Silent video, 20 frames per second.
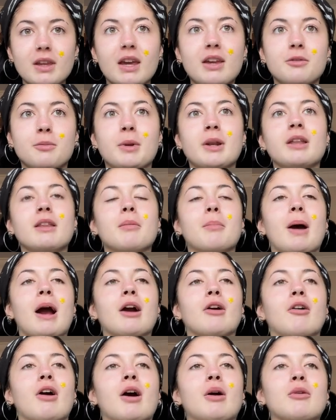It's been in the
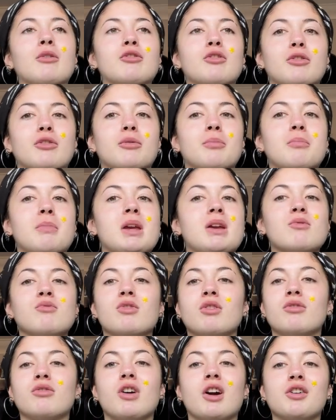background, just me
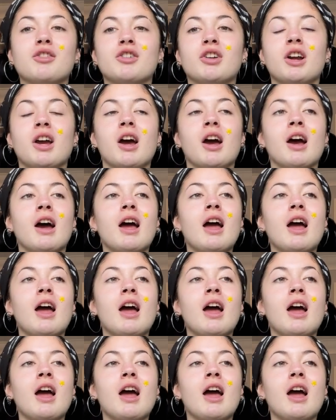refreshing it.